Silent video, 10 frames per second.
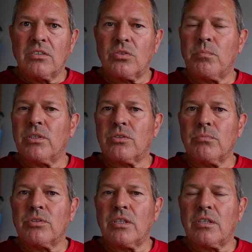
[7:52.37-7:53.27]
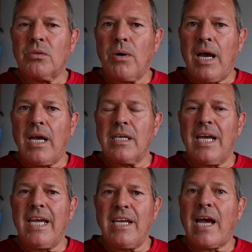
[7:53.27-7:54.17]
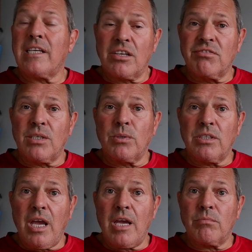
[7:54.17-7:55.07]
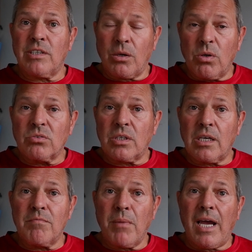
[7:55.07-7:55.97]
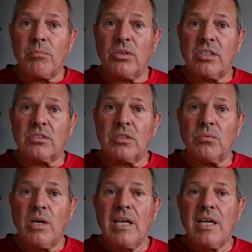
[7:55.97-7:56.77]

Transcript: should be something who I agree with the aims and I want to give my money to.